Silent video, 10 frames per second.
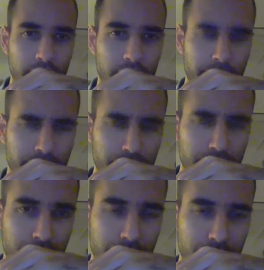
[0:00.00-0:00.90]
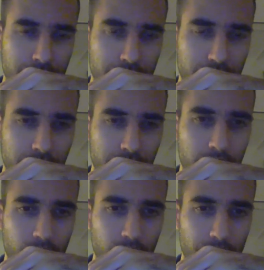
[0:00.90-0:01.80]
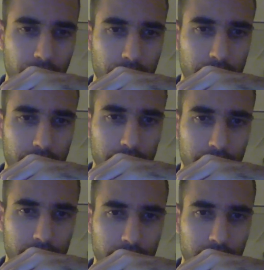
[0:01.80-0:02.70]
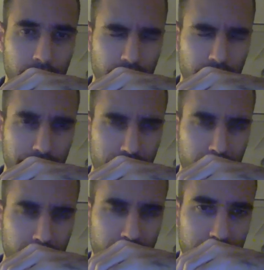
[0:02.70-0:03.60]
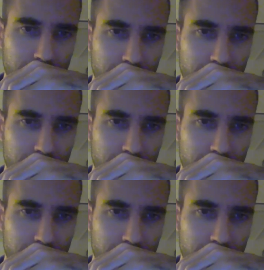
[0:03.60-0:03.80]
the bishop into the hallmarks of the great?